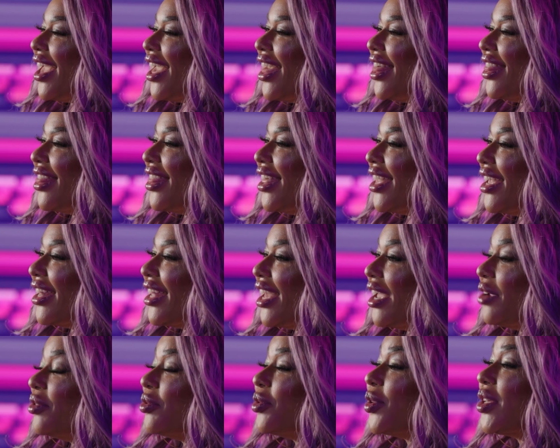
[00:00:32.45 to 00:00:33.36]
And then
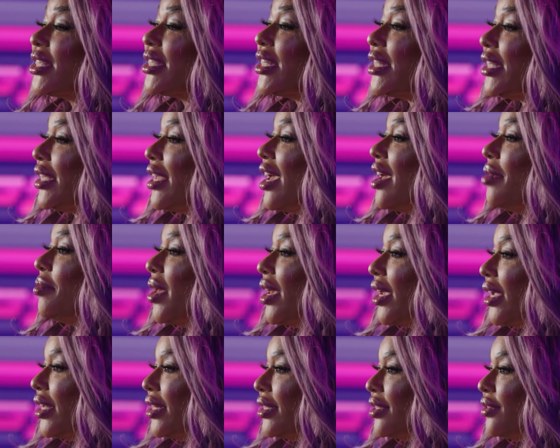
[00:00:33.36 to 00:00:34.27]
I recently got
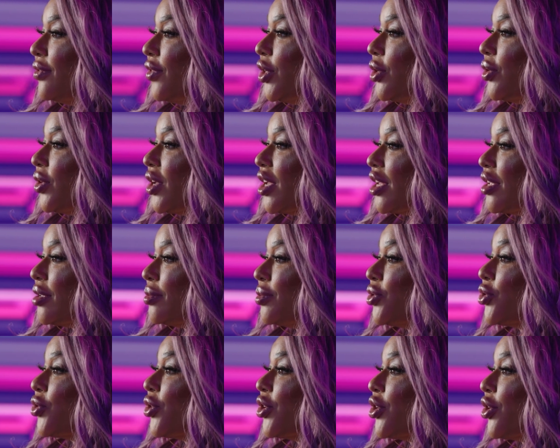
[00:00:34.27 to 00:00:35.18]
back into video
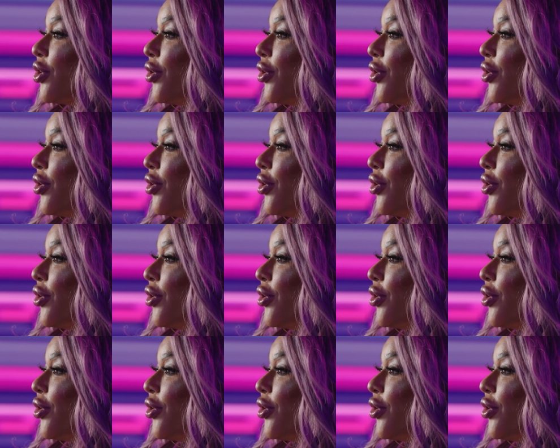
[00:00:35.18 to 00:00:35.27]
games during